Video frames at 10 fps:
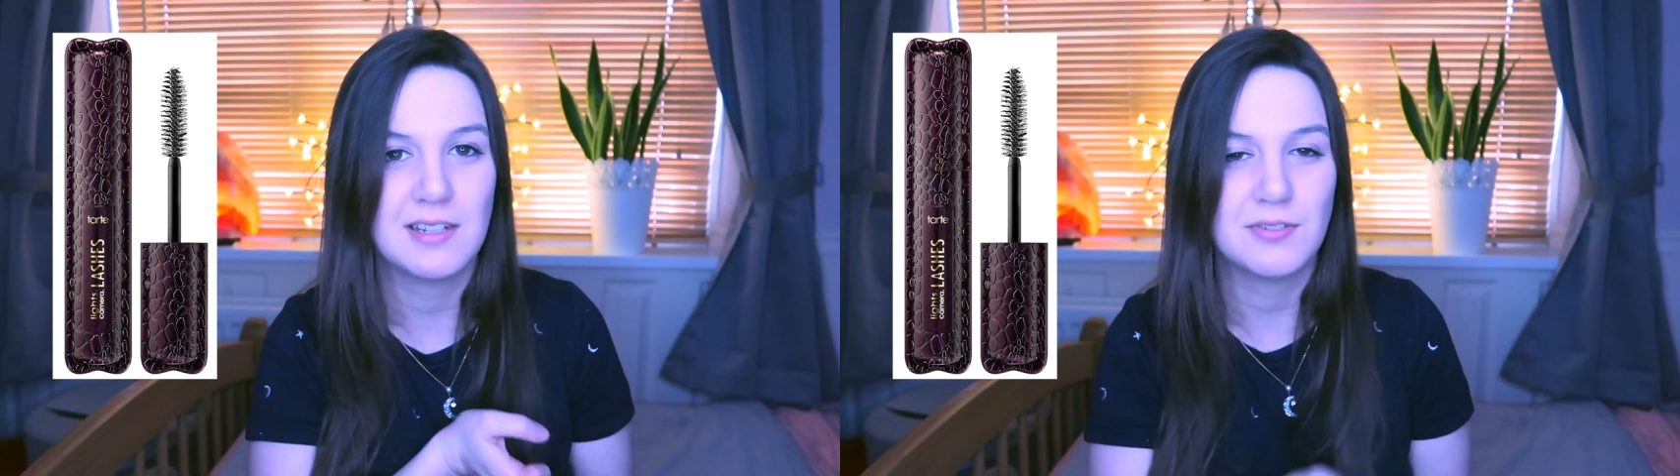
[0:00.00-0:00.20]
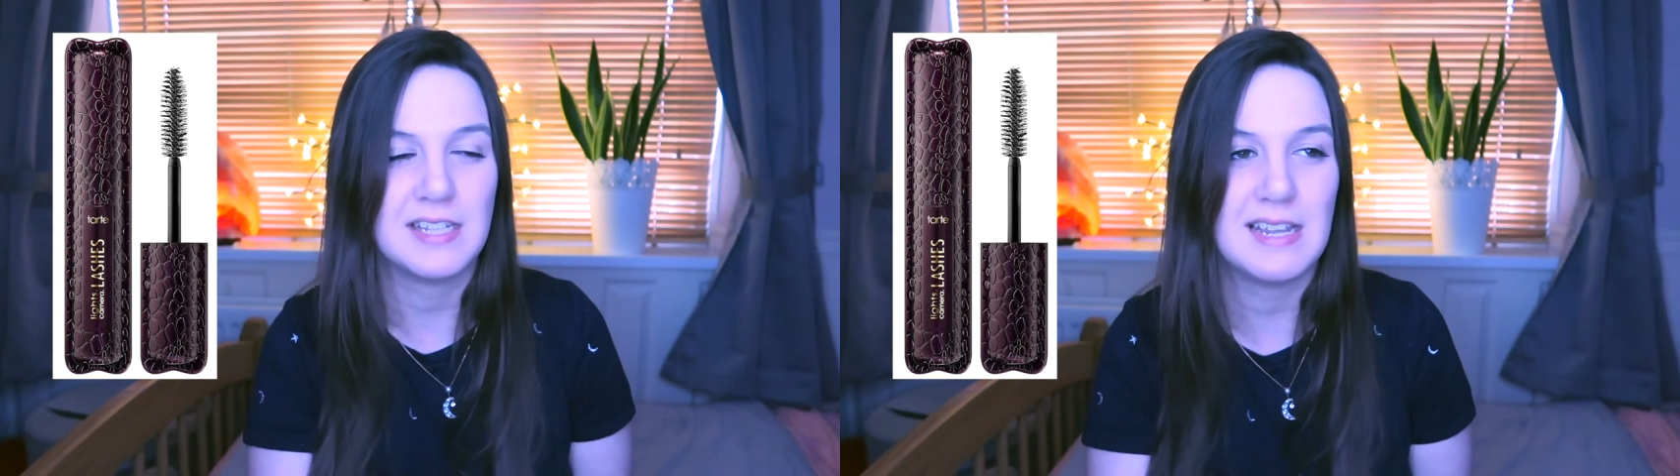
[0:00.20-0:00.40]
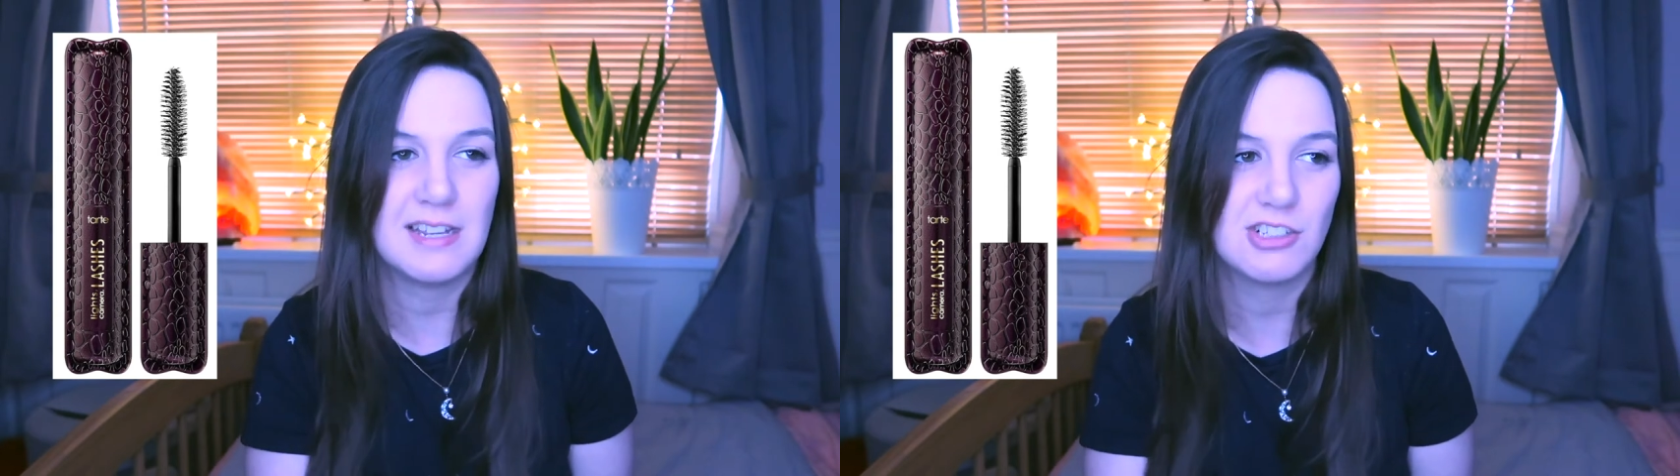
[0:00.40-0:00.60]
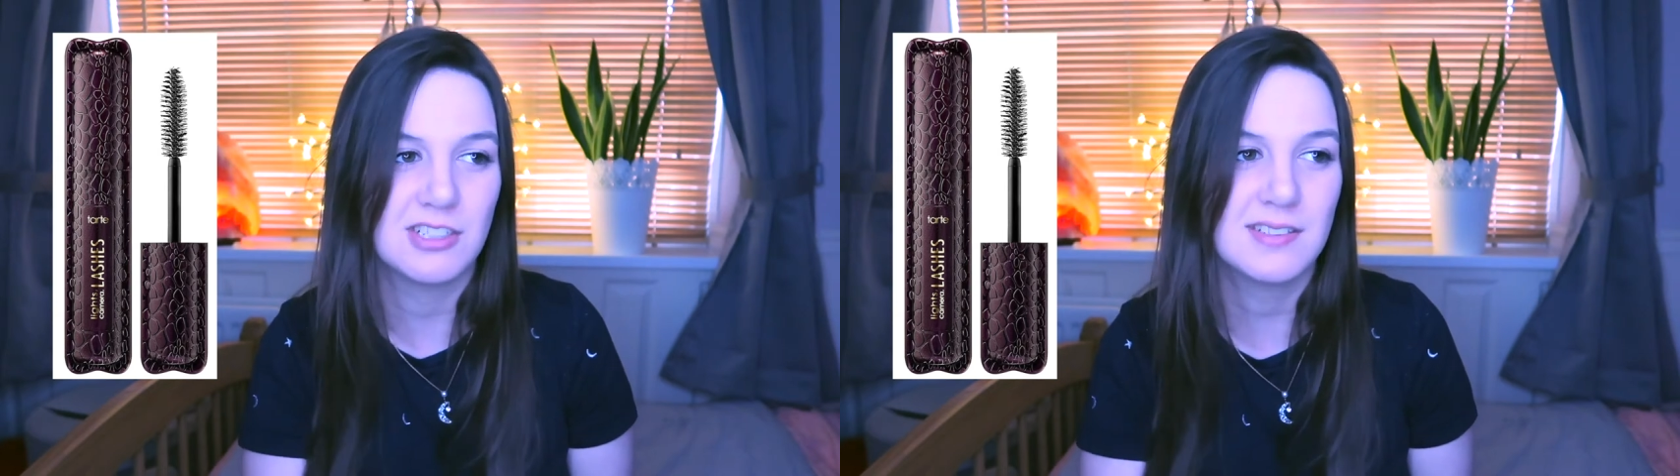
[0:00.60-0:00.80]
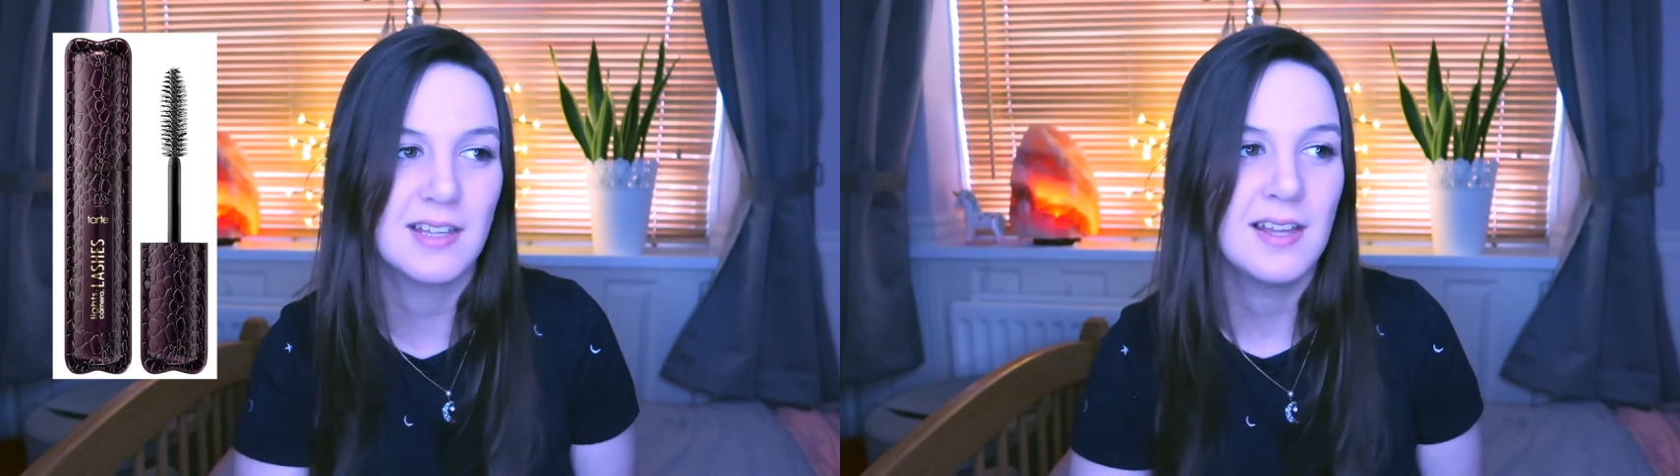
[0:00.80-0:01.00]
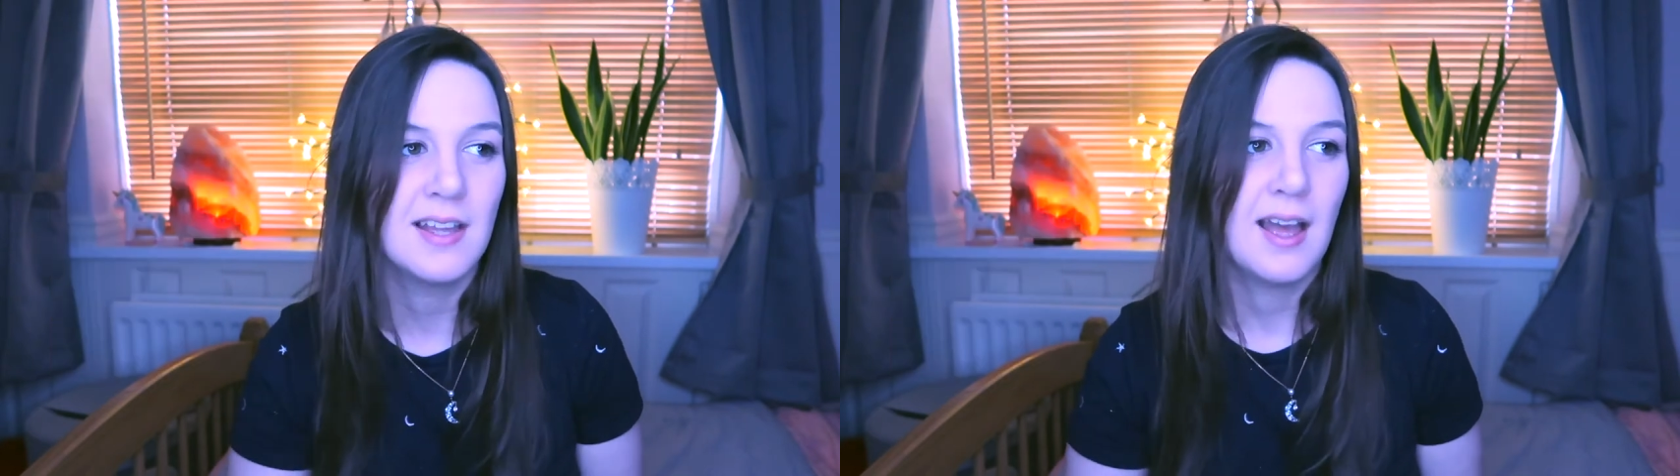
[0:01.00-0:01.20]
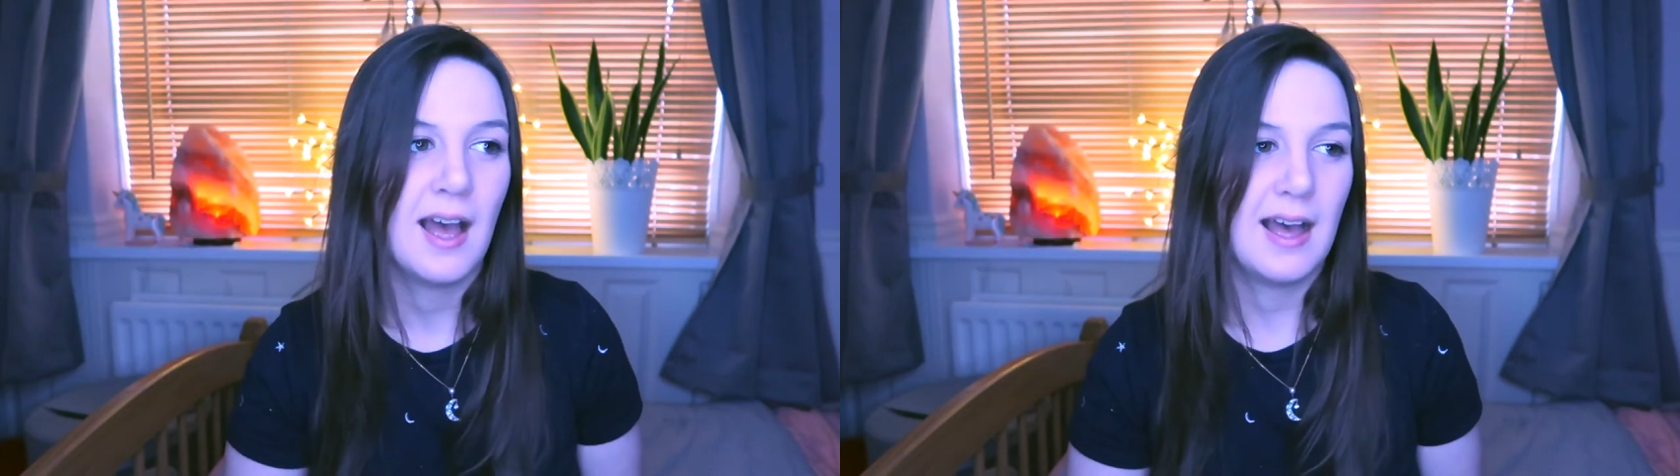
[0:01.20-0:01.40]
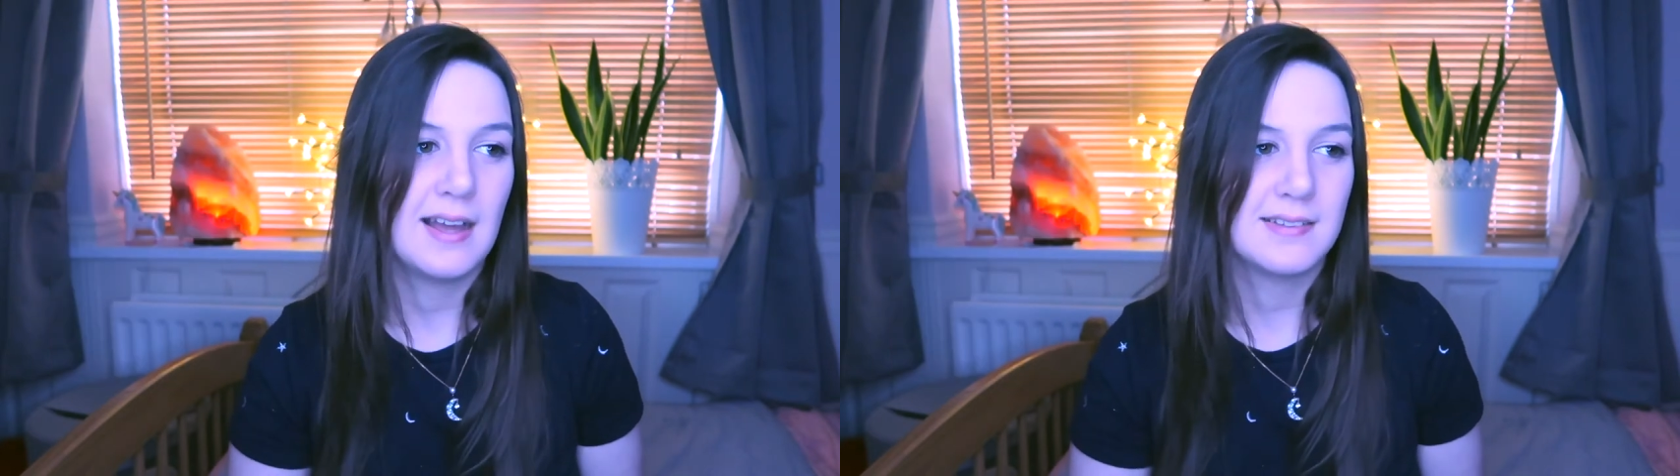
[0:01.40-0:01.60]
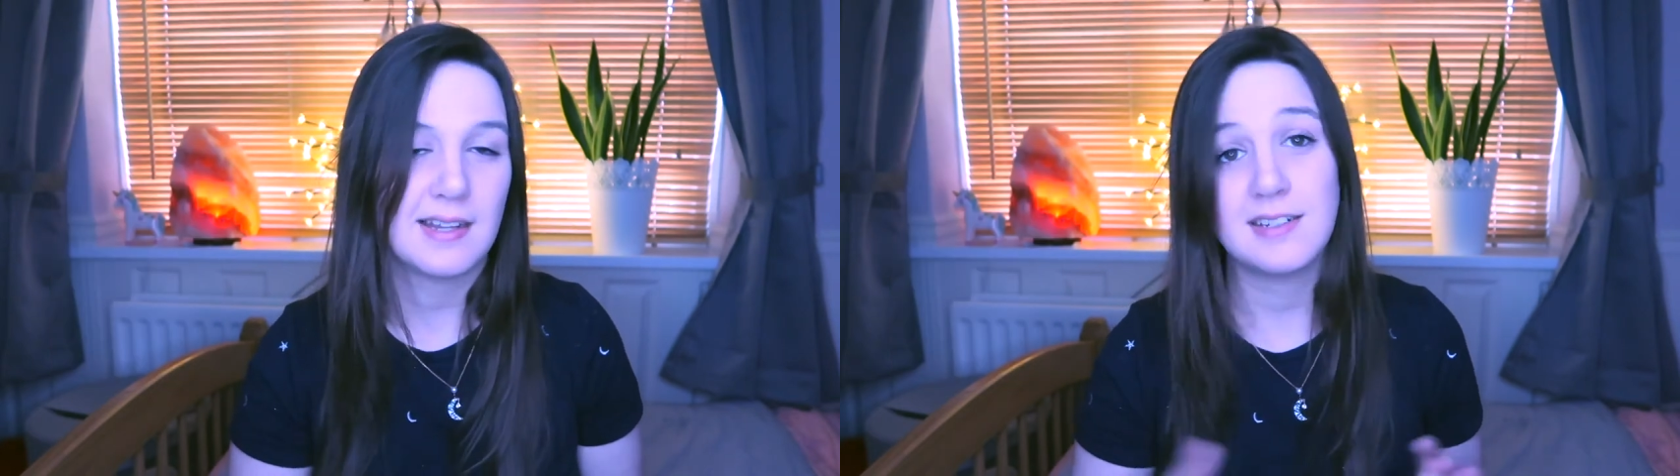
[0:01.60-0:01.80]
it for ages, and